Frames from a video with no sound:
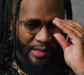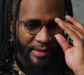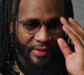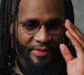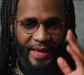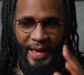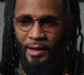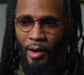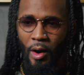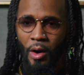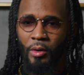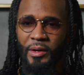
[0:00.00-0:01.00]
that
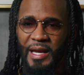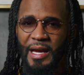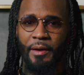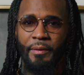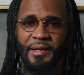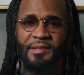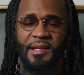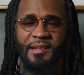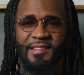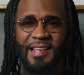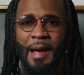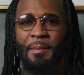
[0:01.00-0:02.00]
all carries
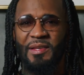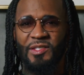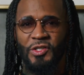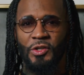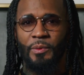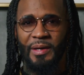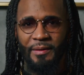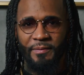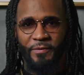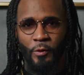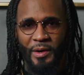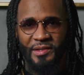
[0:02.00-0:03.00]
assignments to it.
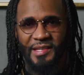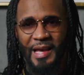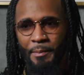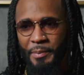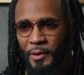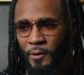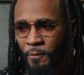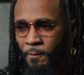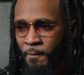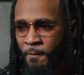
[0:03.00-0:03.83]
For example,